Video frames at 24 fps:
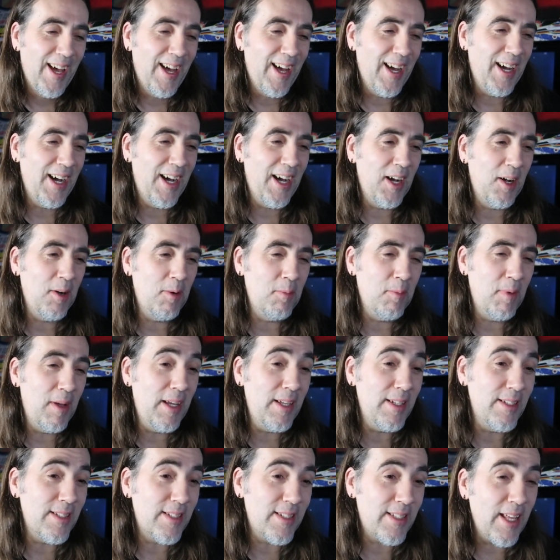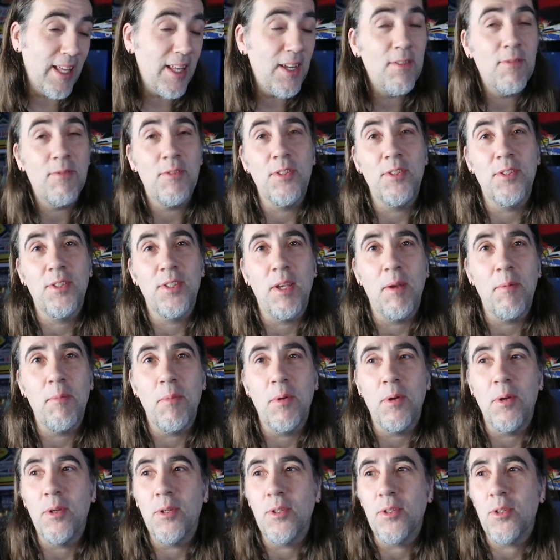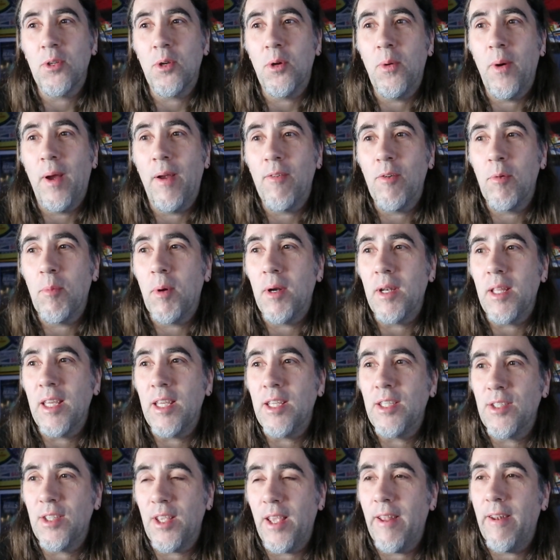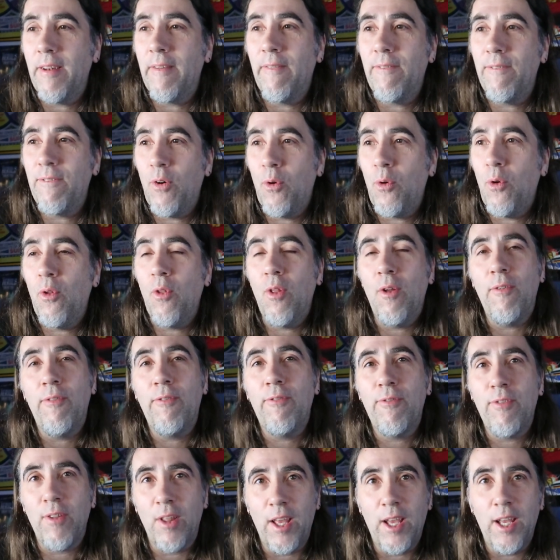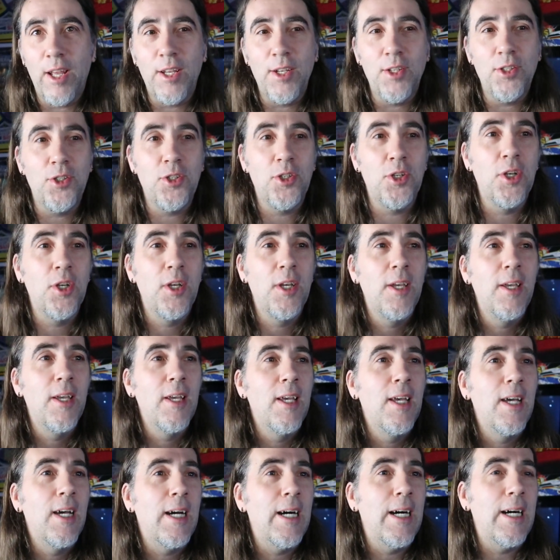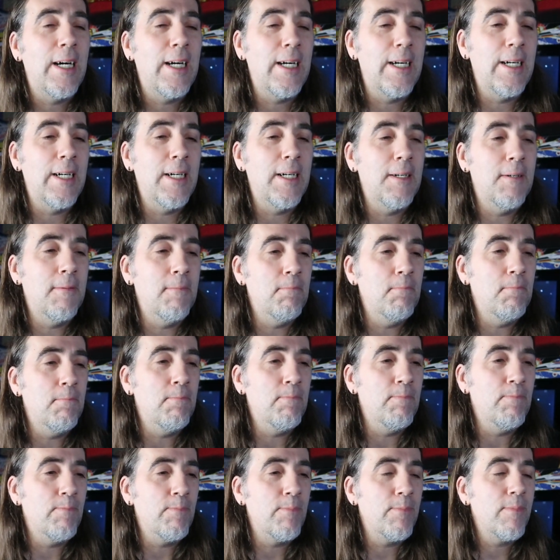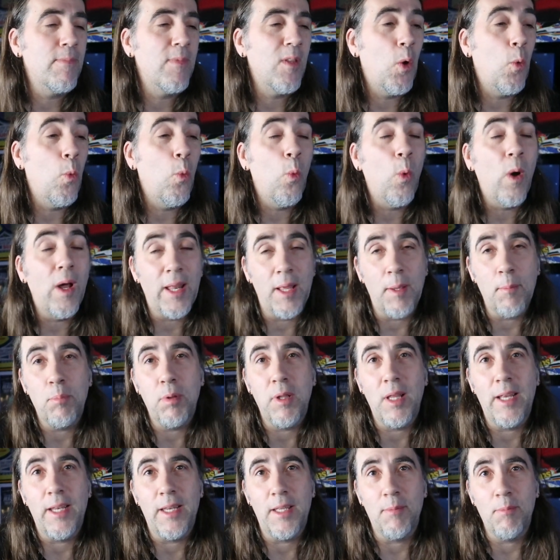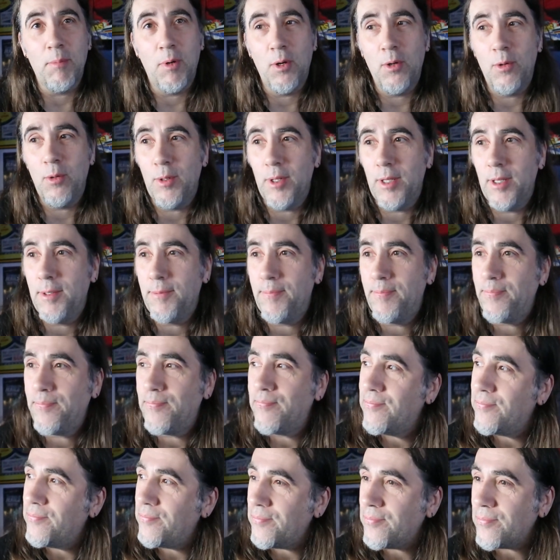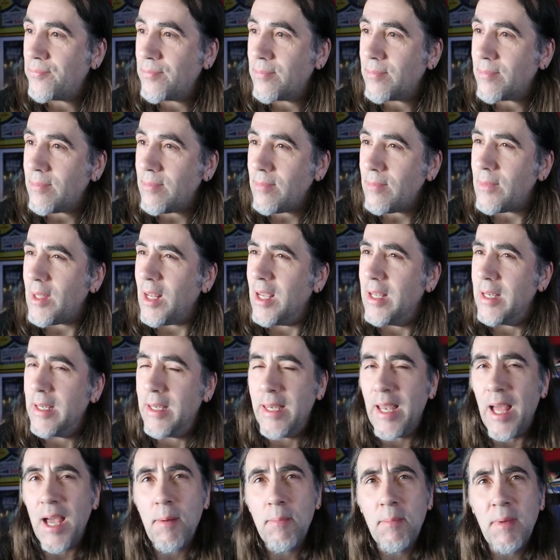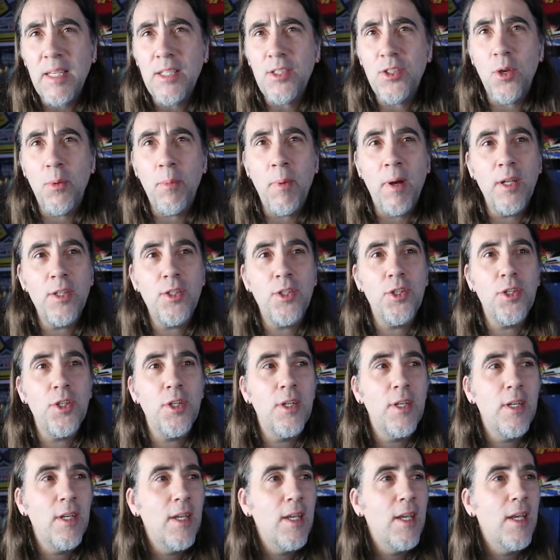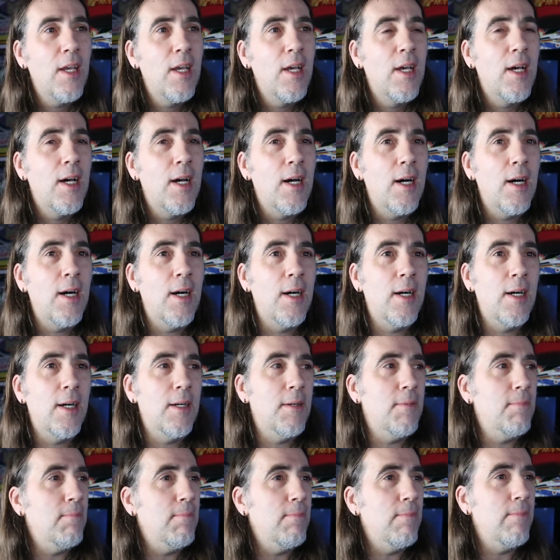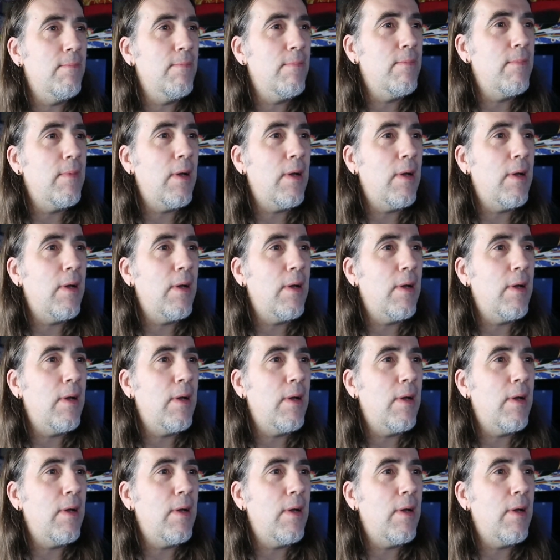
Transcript: um, instead of December, so everybody is in full-fledged um, wedding planning mode. Not me so much. Um,